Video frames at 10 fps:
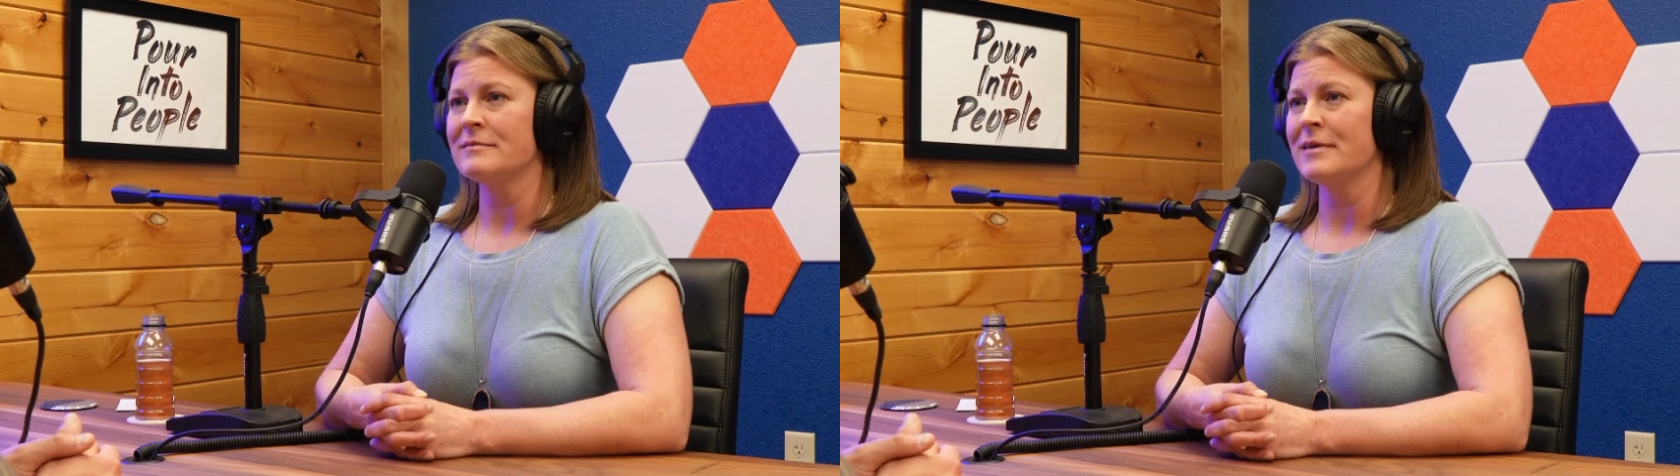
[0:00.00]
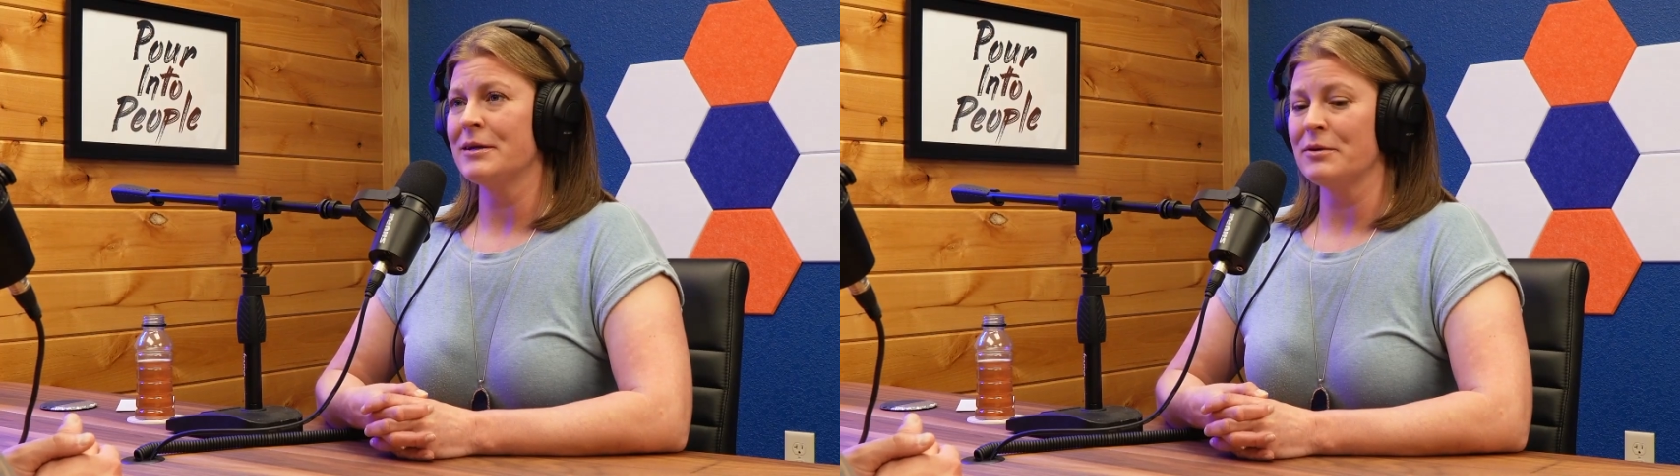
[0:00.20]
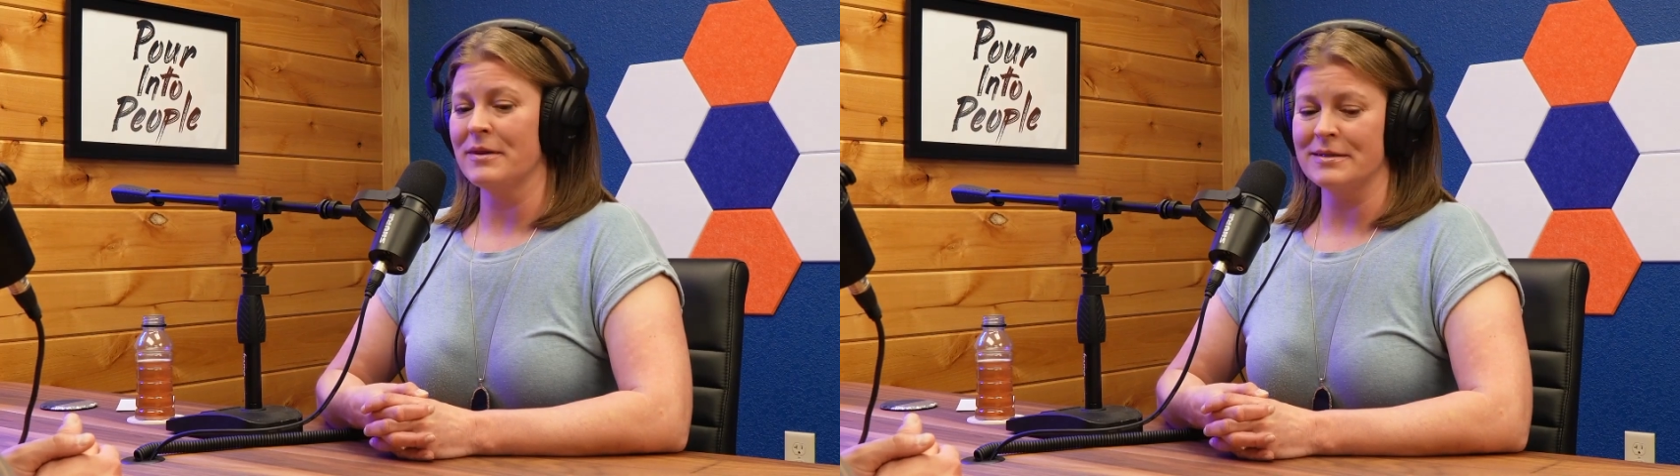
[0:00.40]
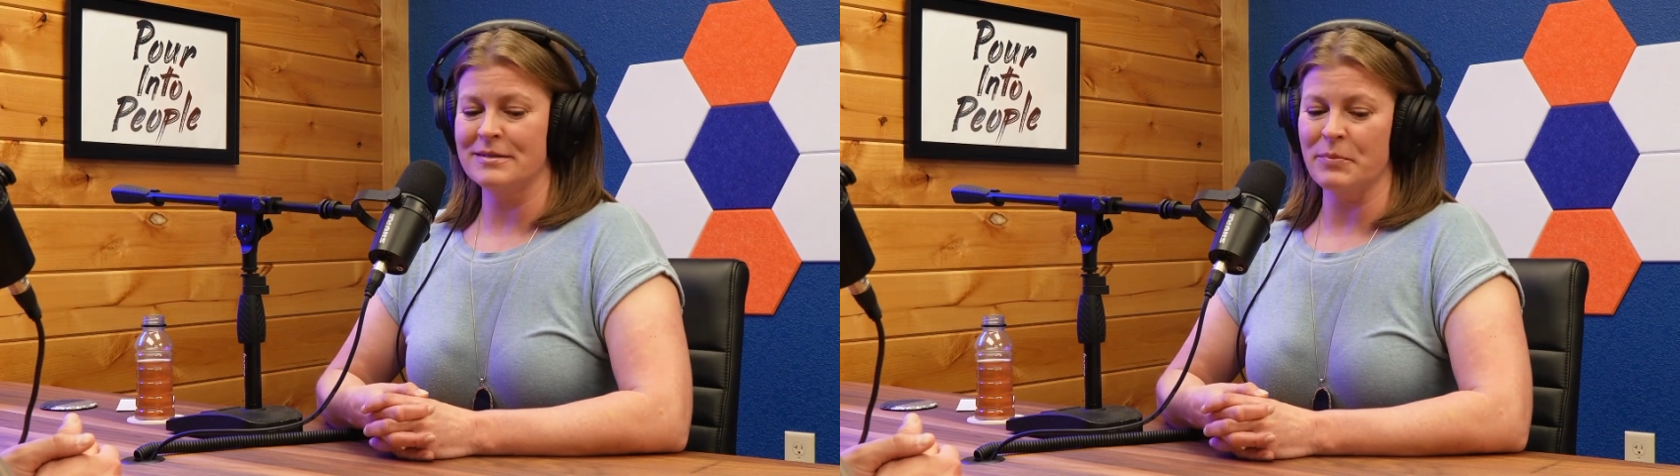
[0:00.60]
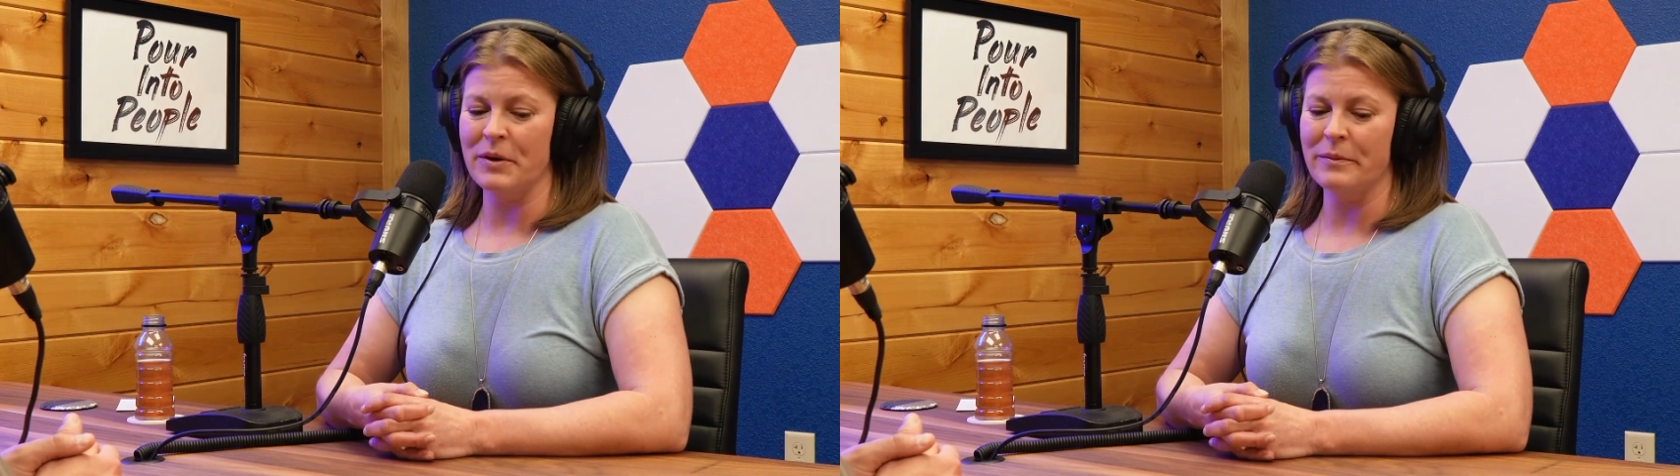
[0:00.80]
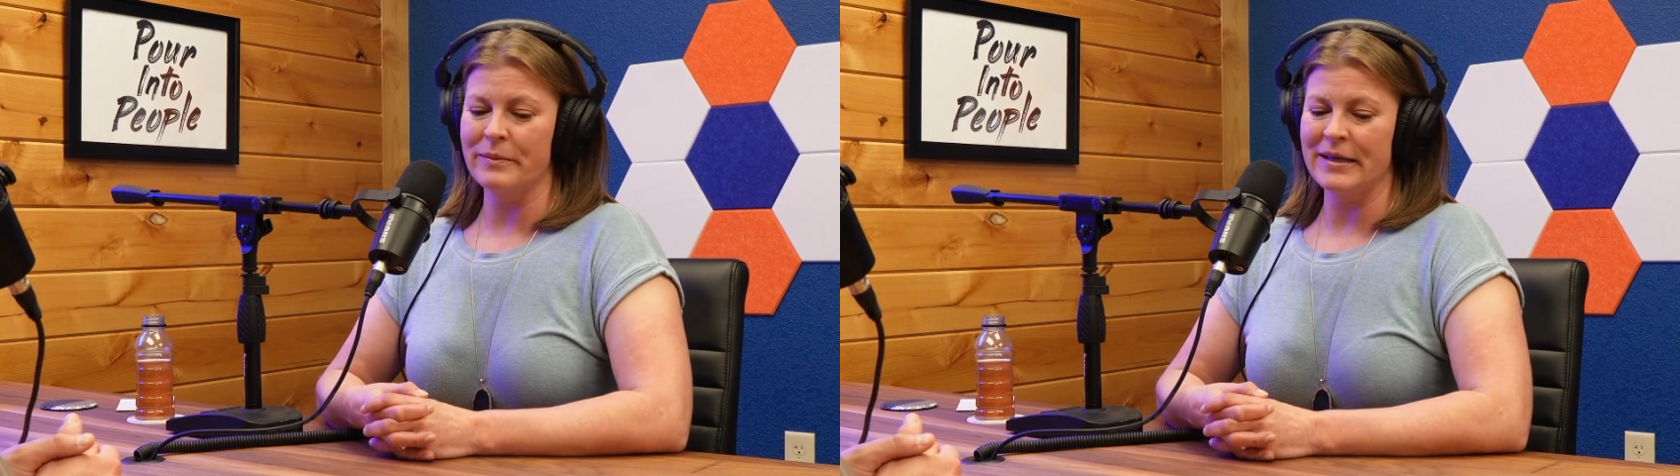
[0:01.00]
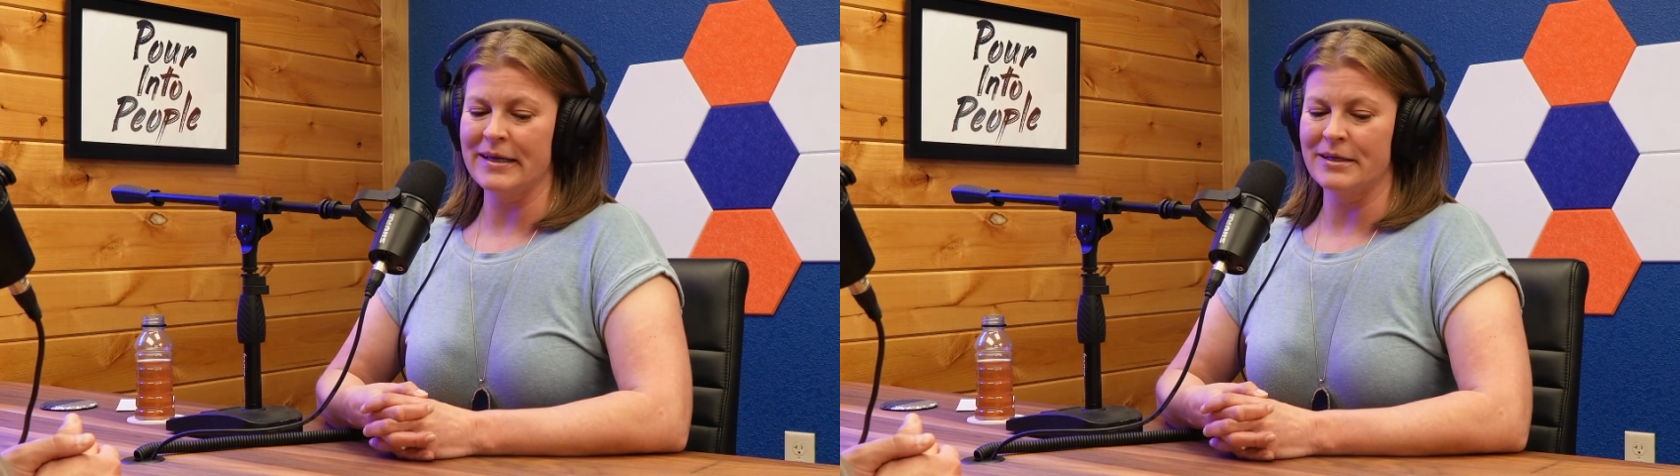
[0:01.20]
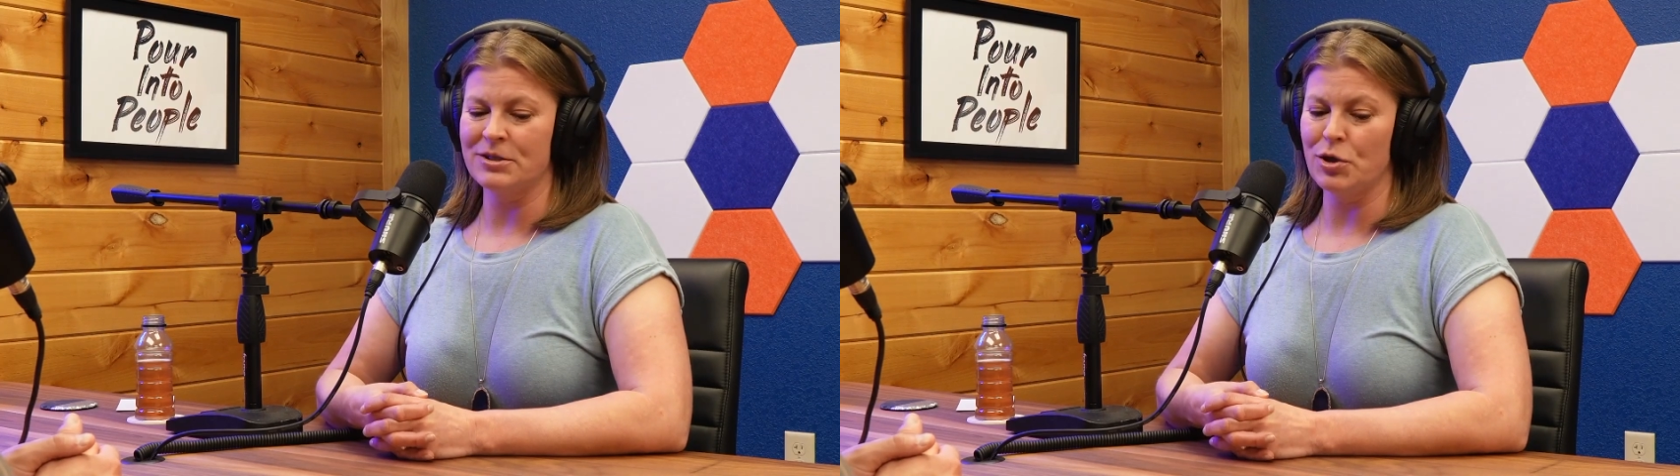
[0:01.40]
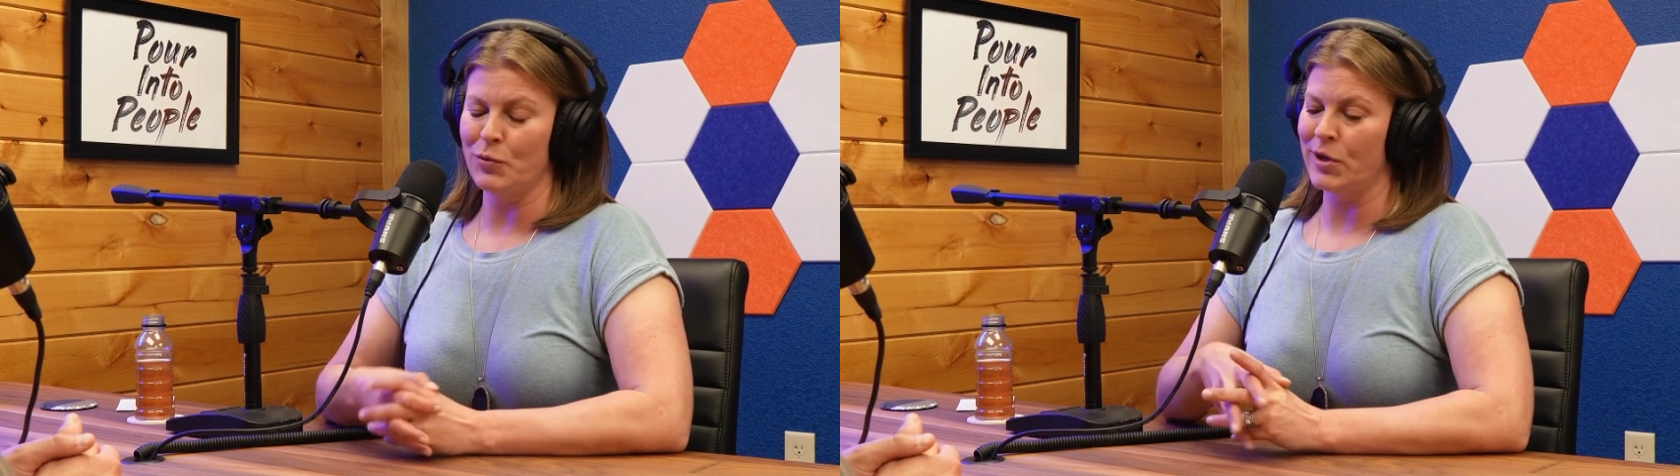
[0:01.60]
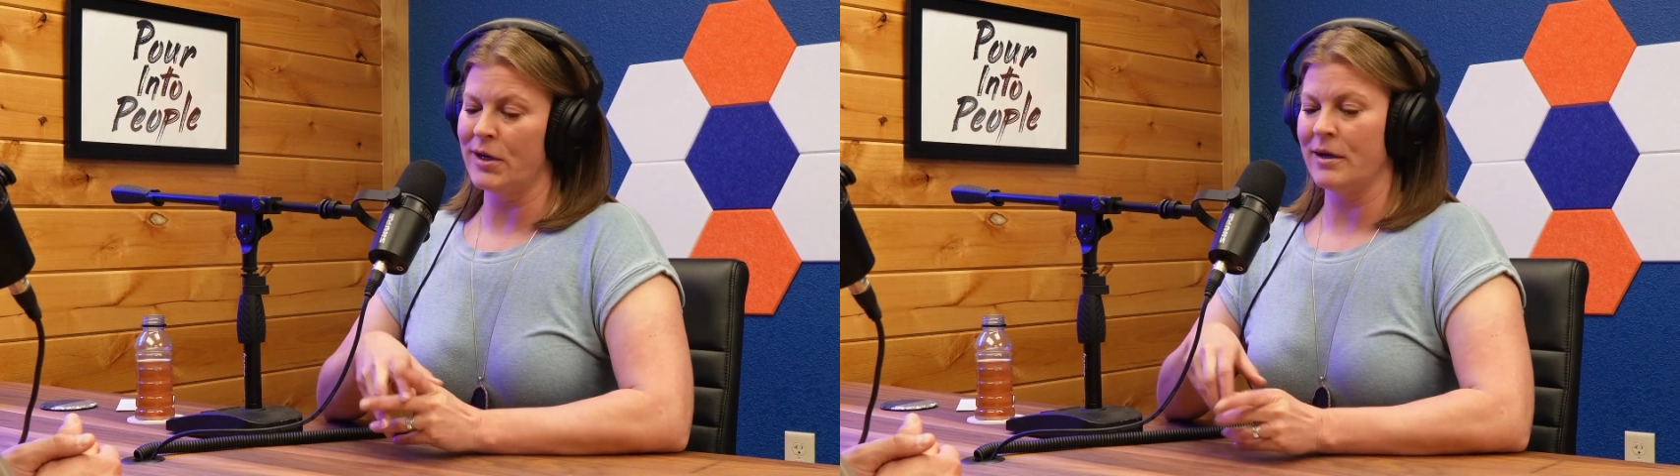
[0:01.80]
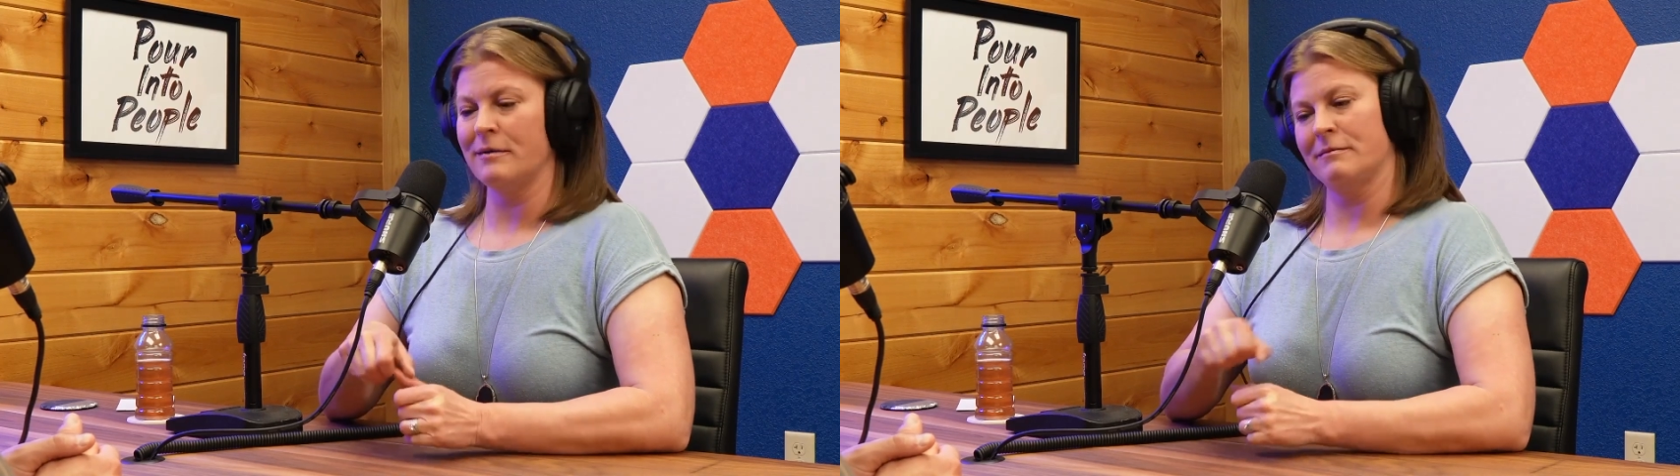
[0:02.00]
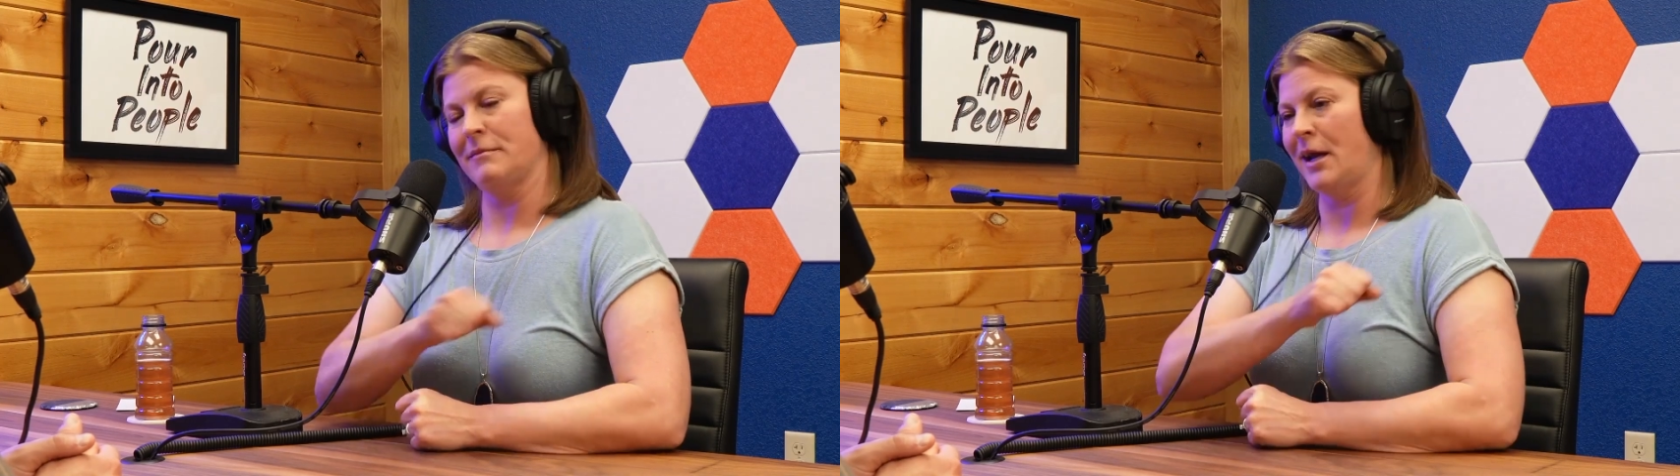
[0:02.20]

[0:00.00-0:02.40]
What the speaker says: I know that's probably a token